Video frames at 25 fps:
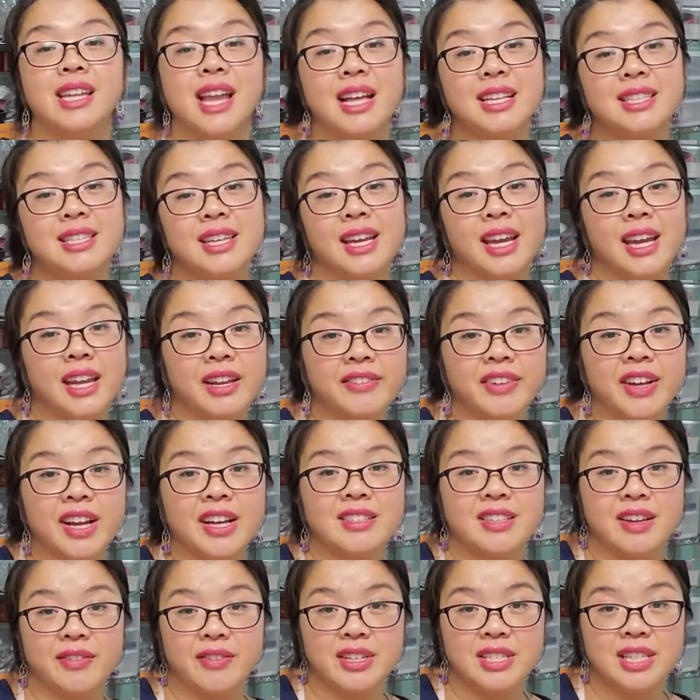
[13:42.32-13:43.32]
Not saying any of you
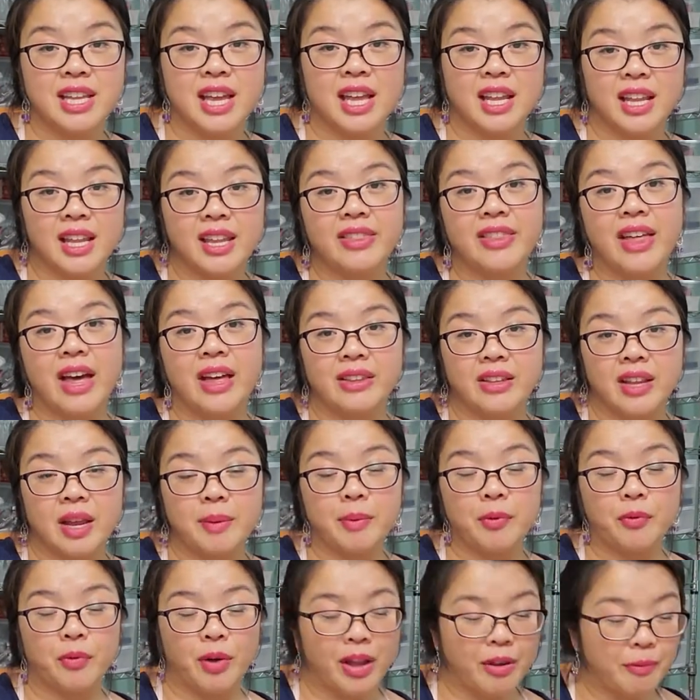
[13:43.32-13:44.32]
guys ever say it in that
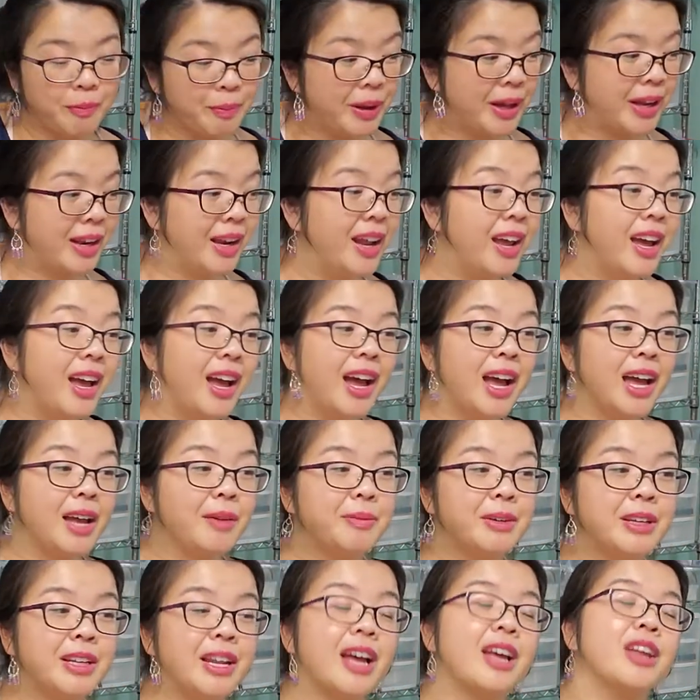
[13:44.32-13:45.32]
type of way, but
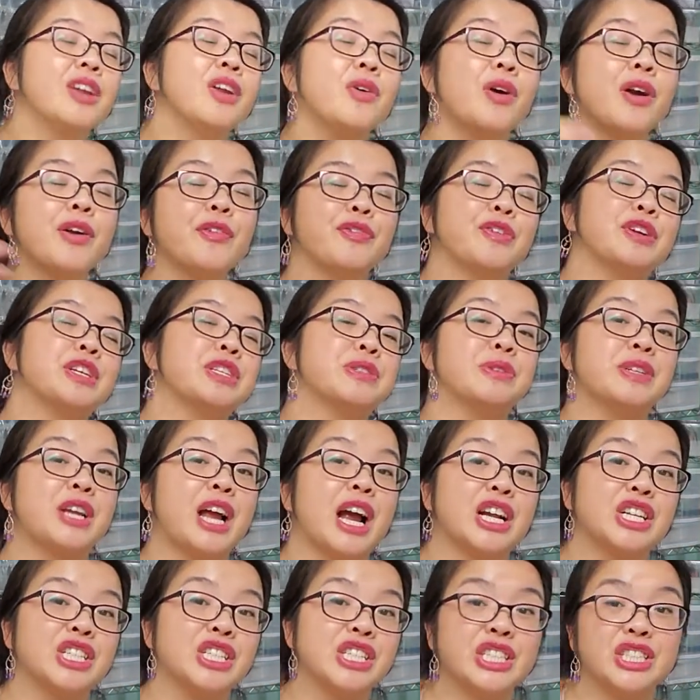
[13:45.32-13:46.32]
I mean, I know our first
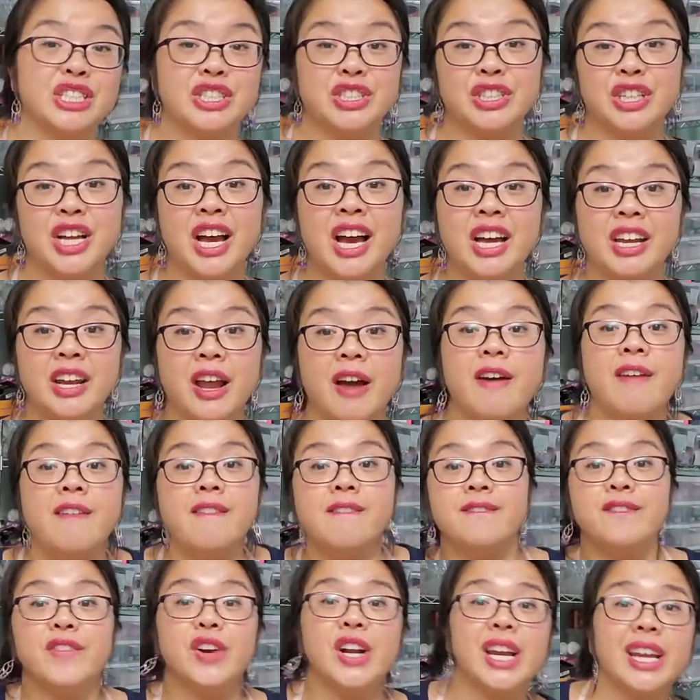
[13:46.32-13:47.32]
reaction is to kind of
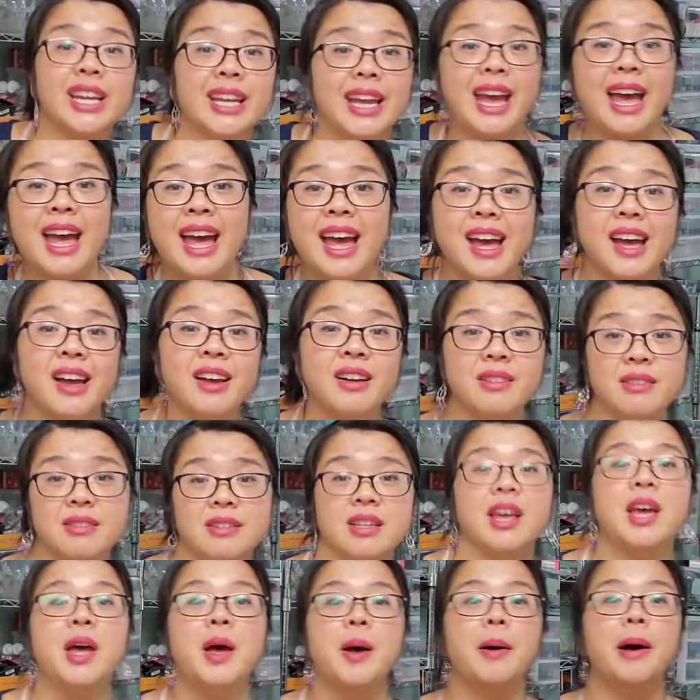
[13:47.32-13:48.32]
freak
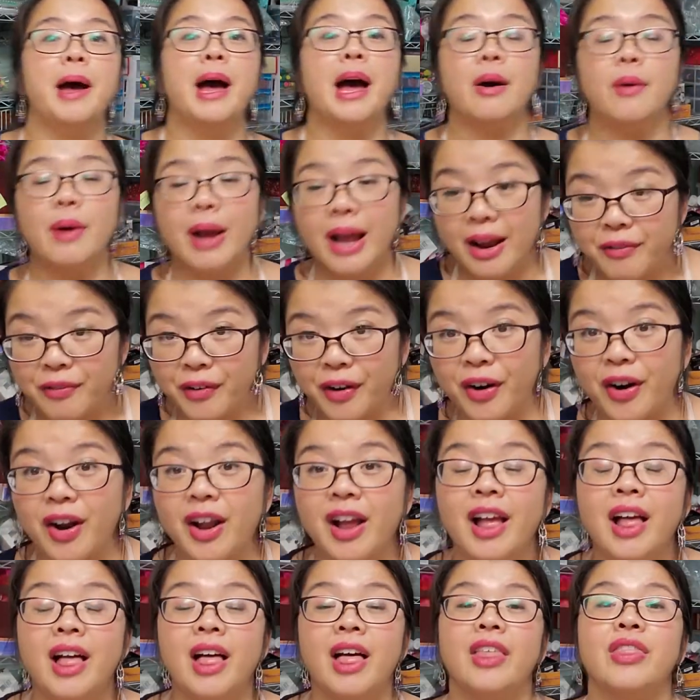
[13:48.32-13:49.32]
out. However,
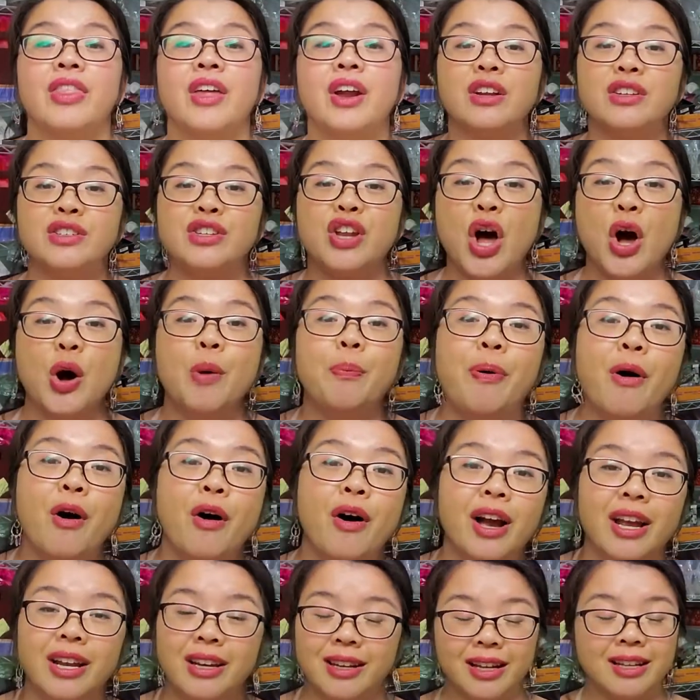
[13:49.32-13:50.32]
there's no
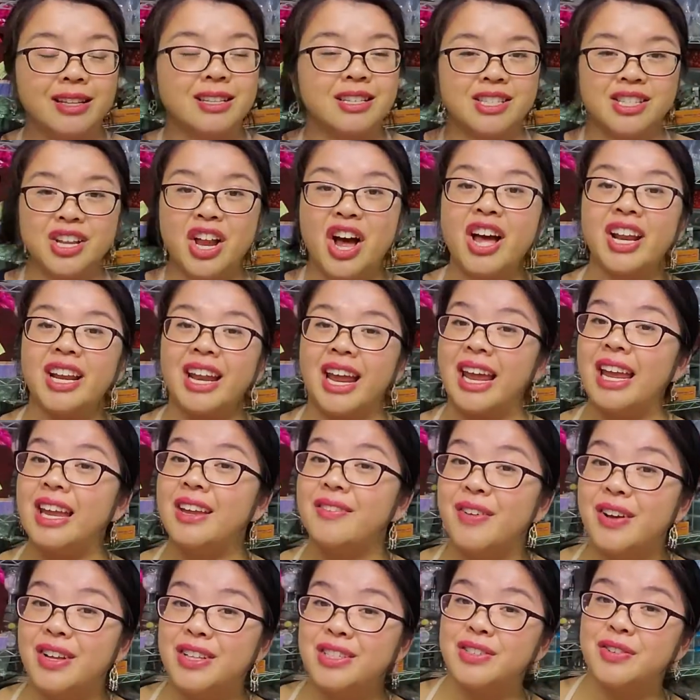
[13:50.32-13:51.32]
point. It is not
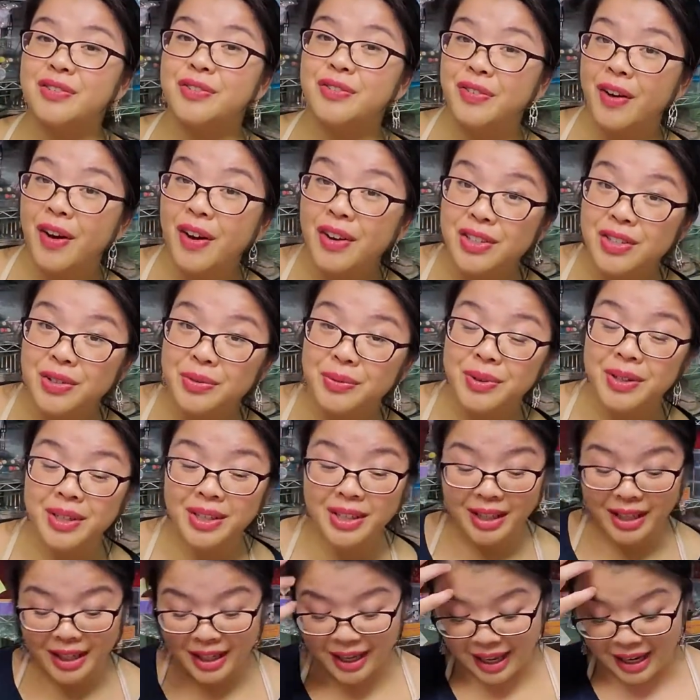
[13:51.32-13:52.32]
Avon's fault,
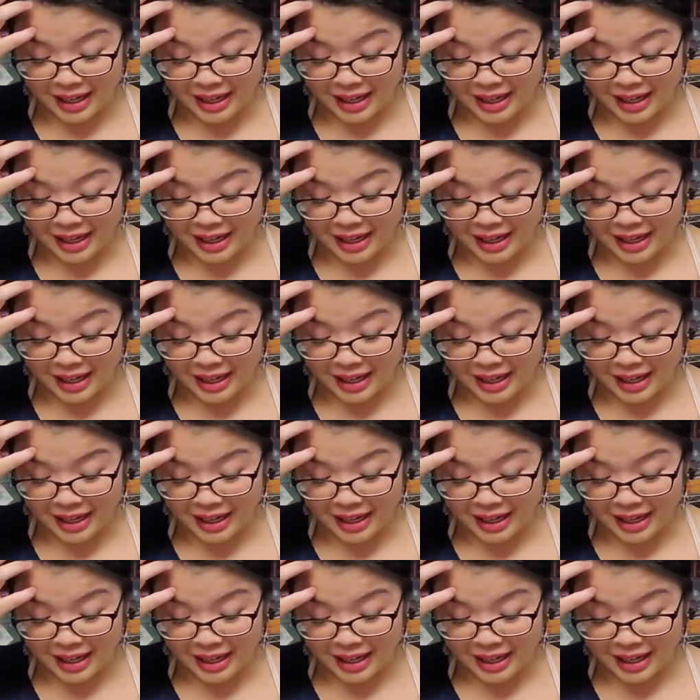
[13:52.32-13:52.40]
really.